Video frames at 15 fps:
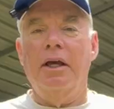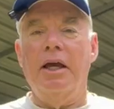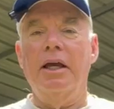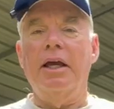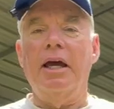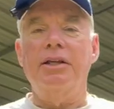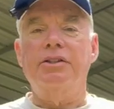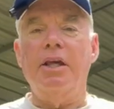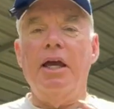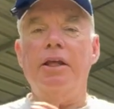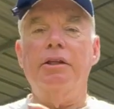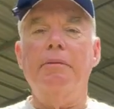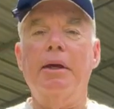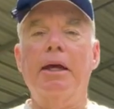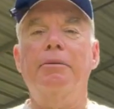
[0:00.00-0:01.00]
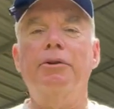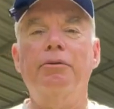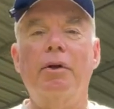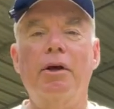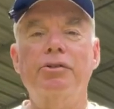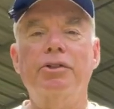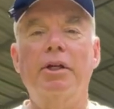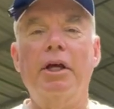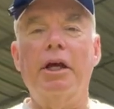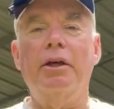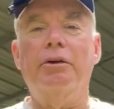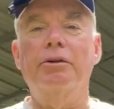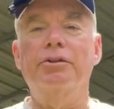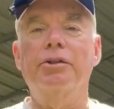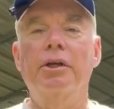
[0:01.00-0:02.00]
Hey guys, Dan the Man with Ralston
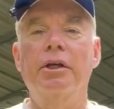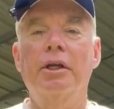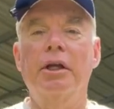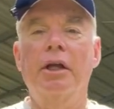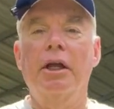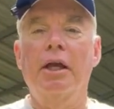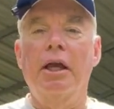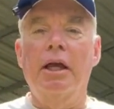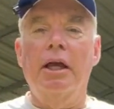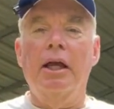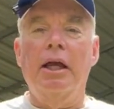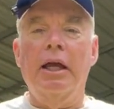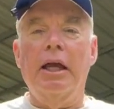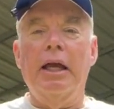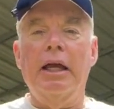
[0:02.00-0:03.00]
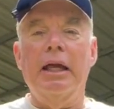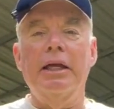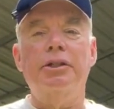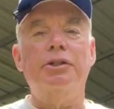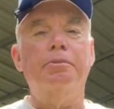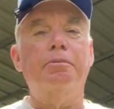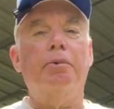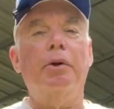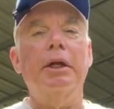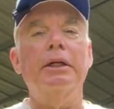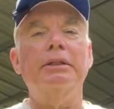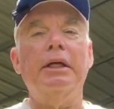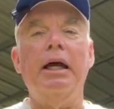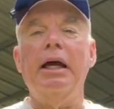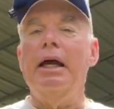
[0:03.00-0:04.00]
Acres. It's
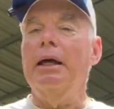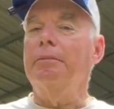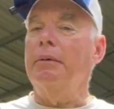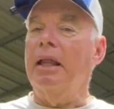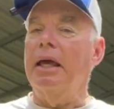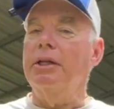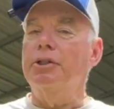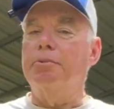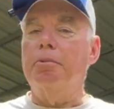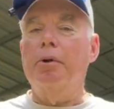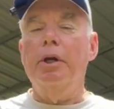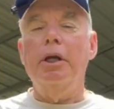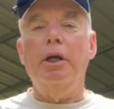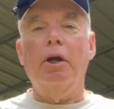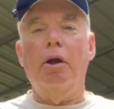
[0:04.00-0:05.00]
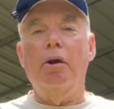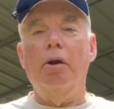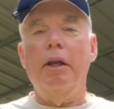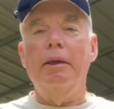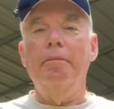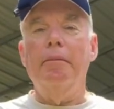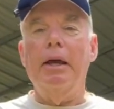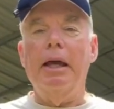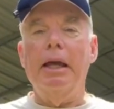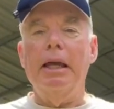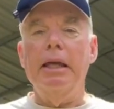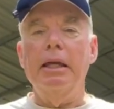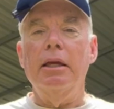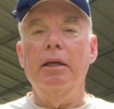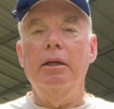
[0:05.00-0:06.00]
springtime, late spring, early
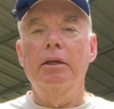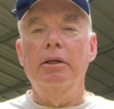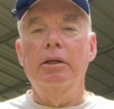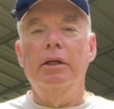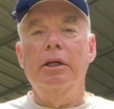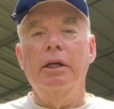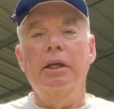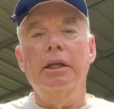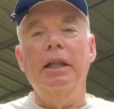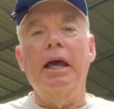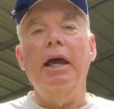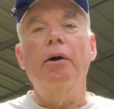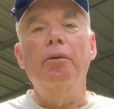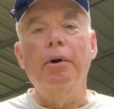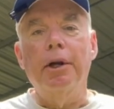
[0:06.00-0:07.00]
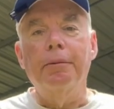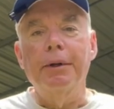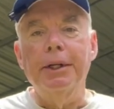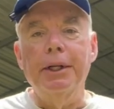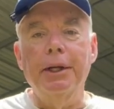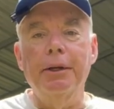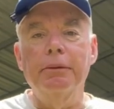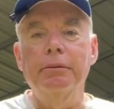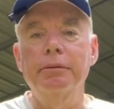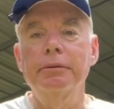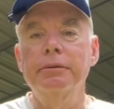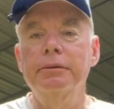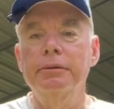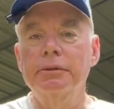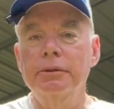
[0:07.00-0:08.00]
May. Now what do we do?
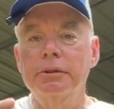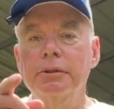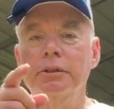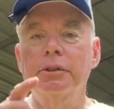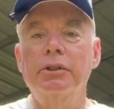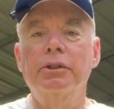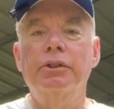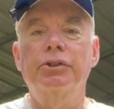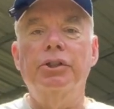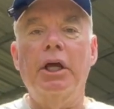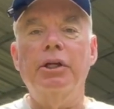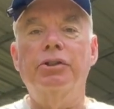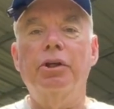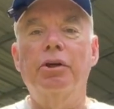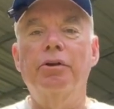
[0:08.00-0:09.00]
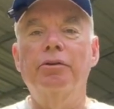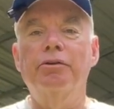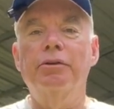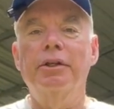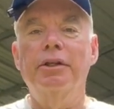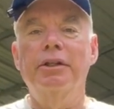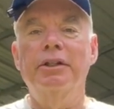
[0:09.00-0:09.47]
Stay tuned.